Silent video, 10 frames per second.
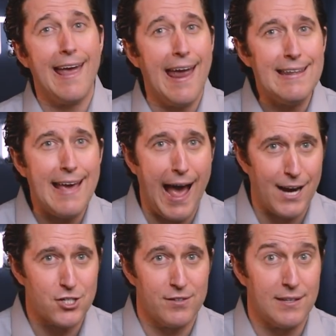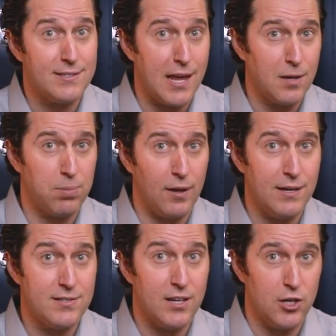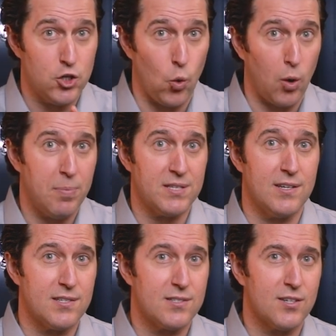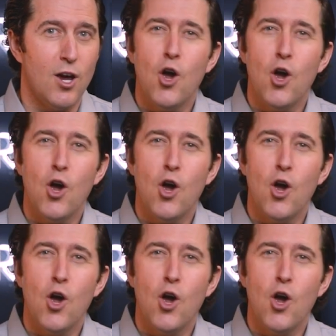any action that's taken place in your business